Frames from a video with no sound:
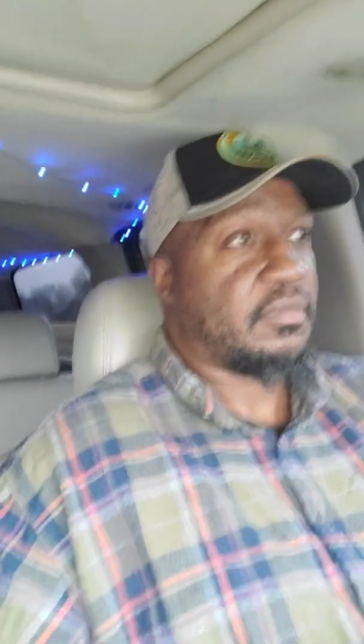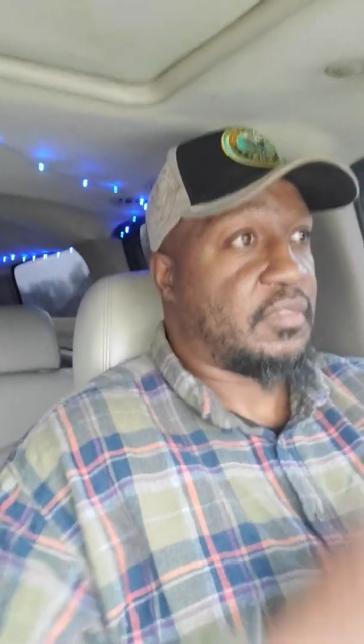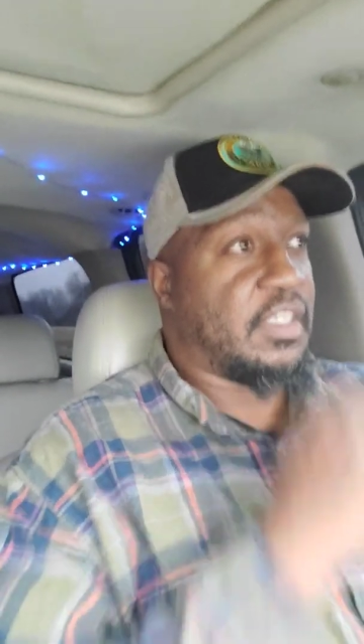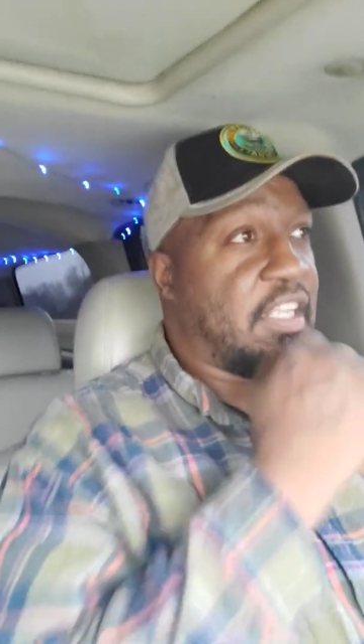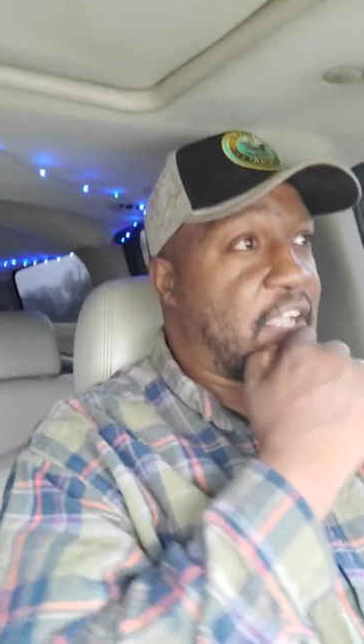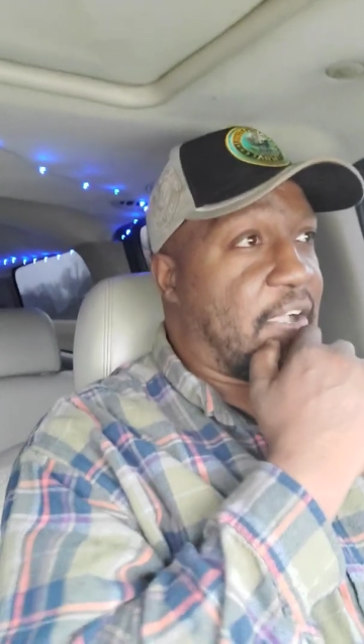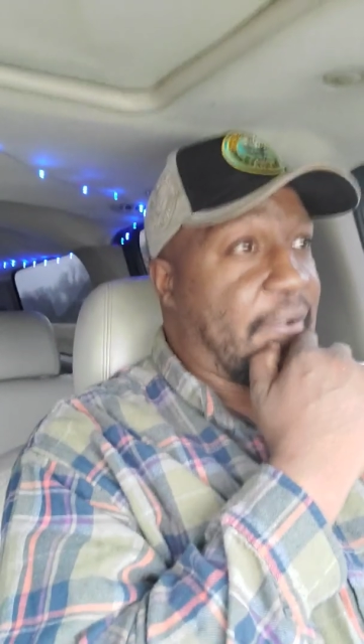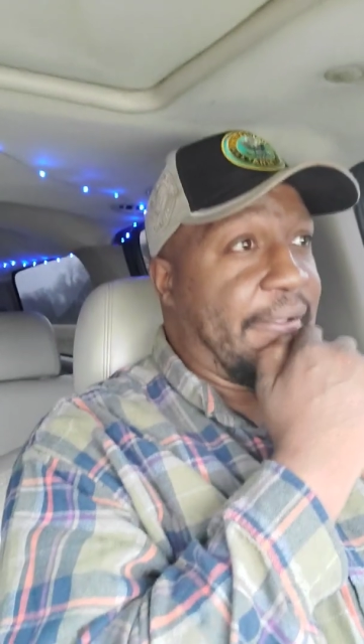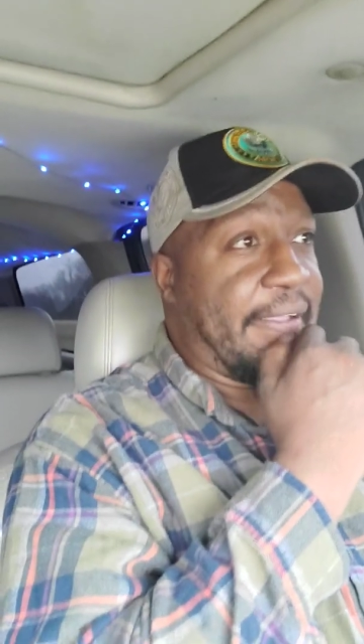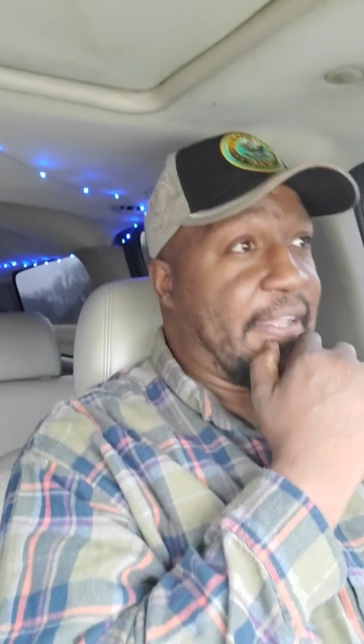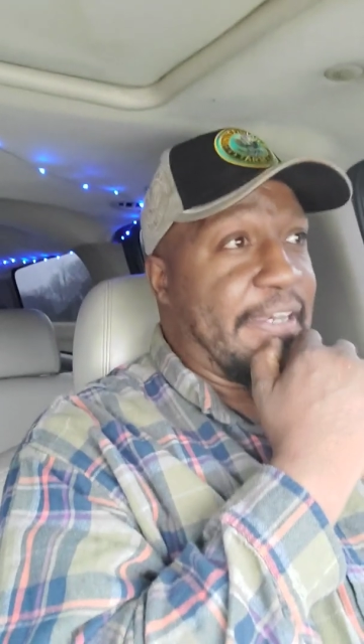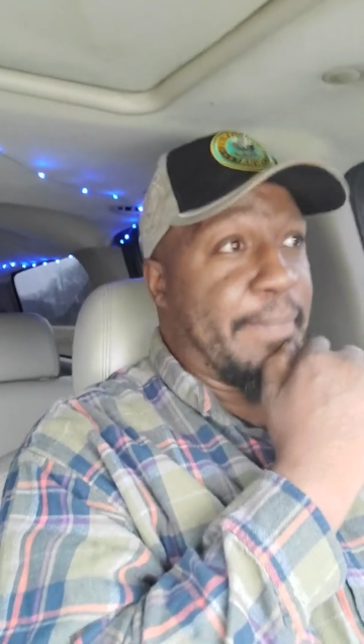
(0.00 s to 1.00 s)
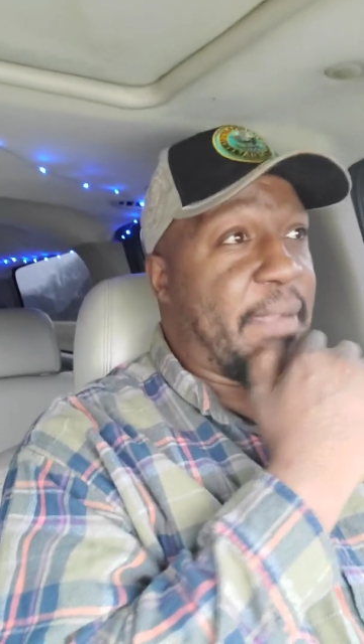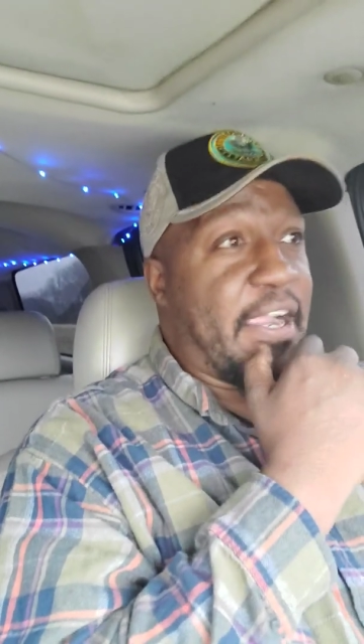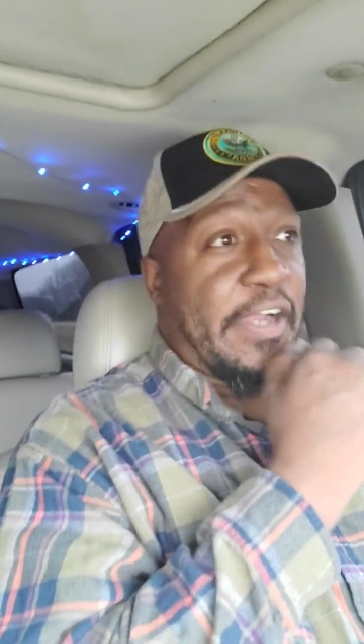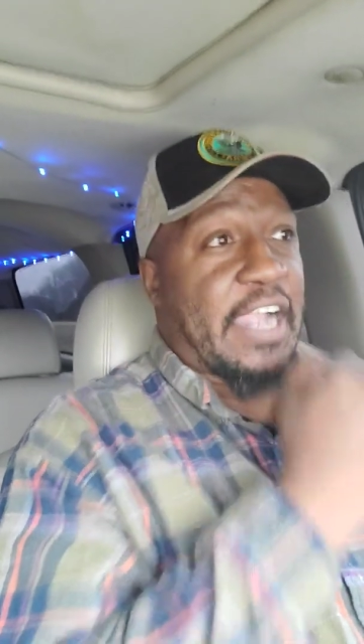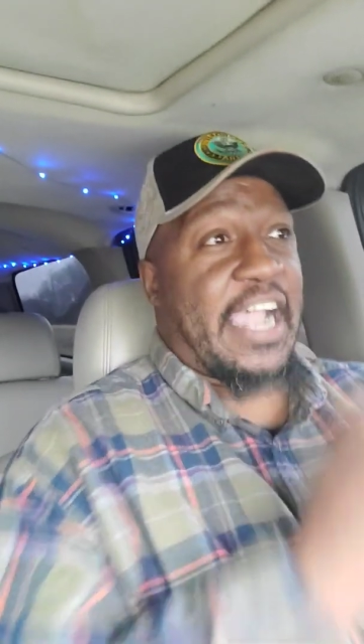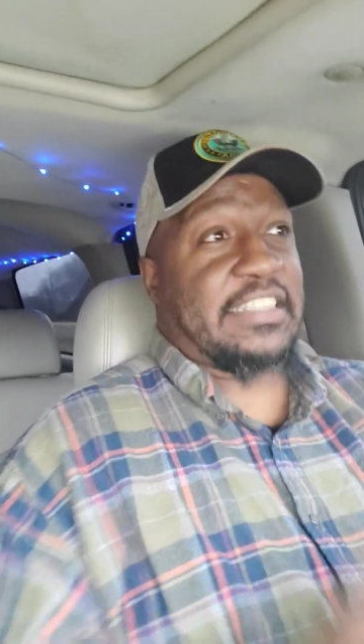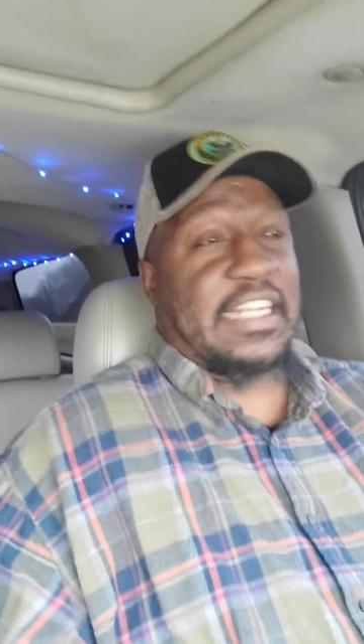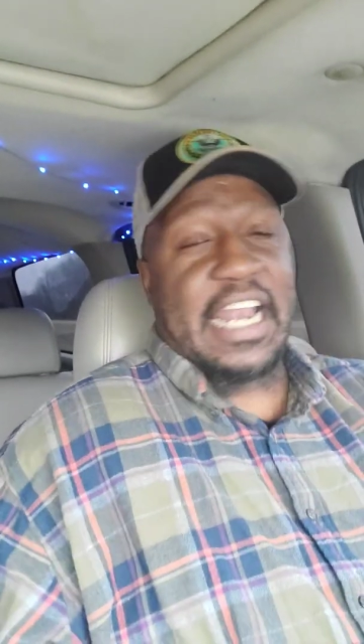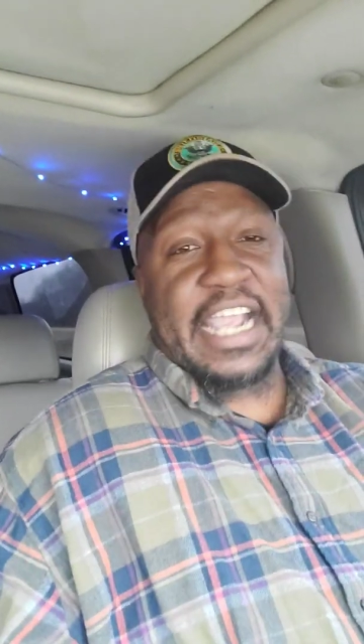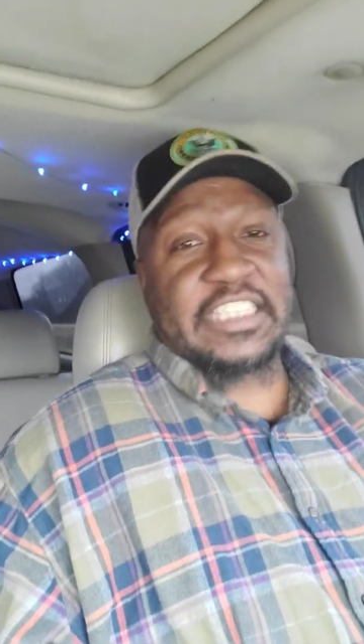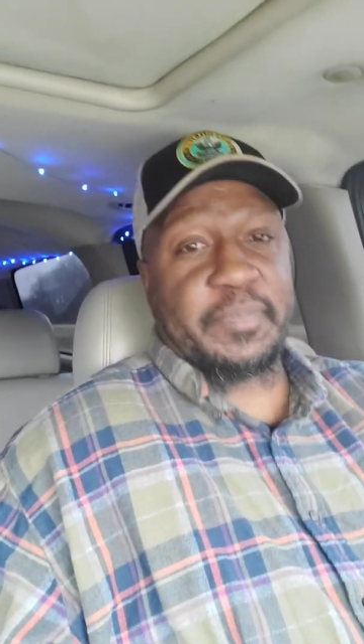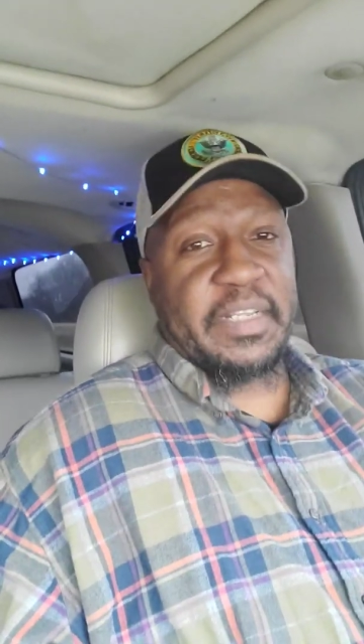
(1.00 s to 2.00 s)
You know, the mayor has a
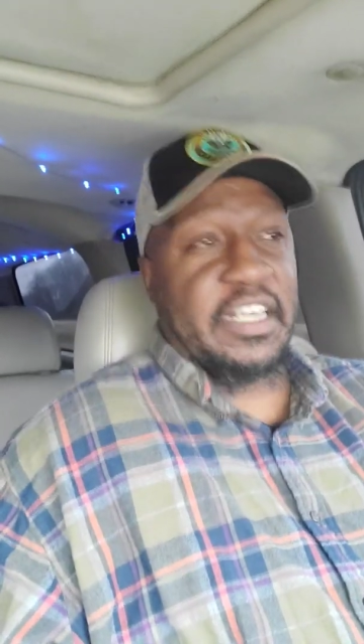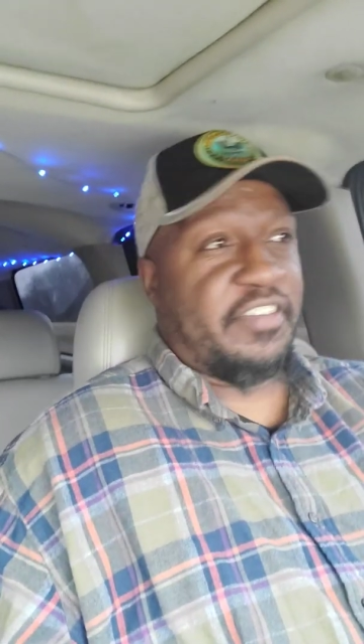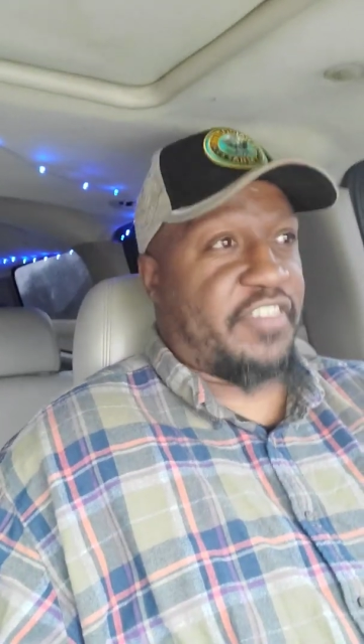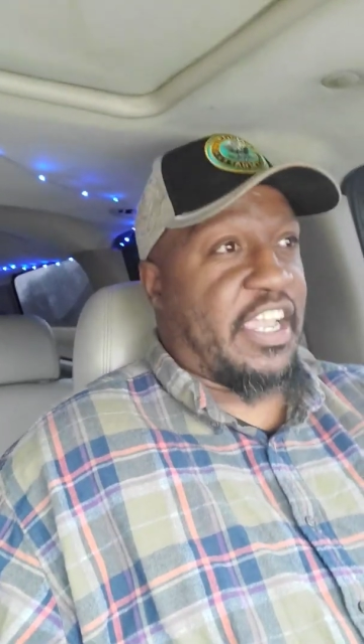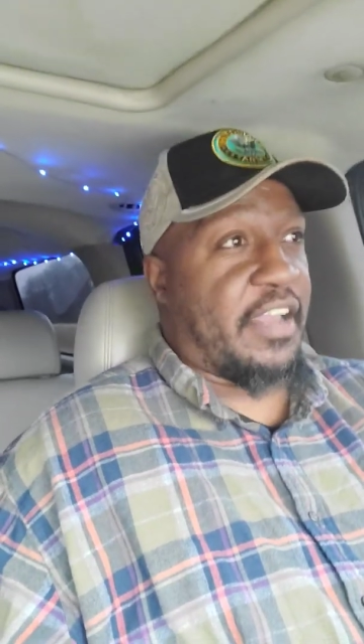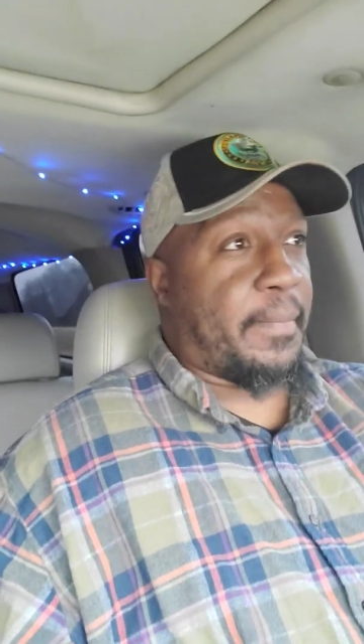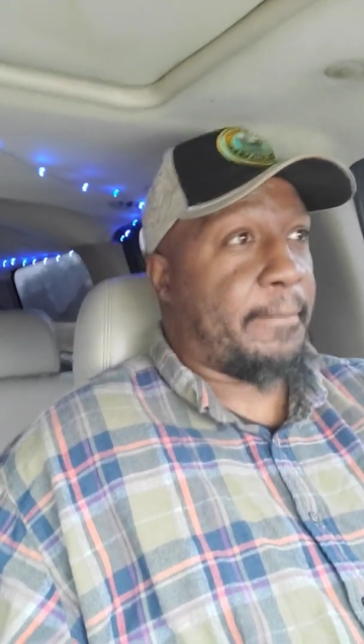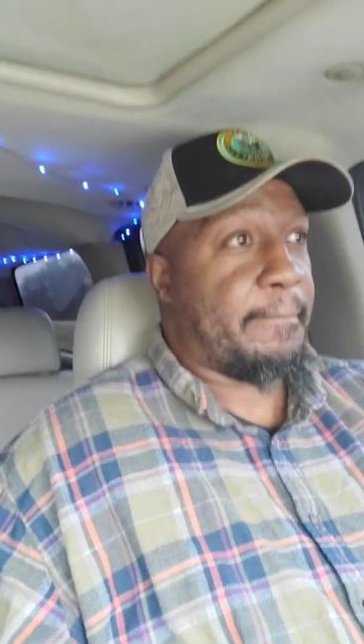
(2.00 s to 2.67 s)
last minute event.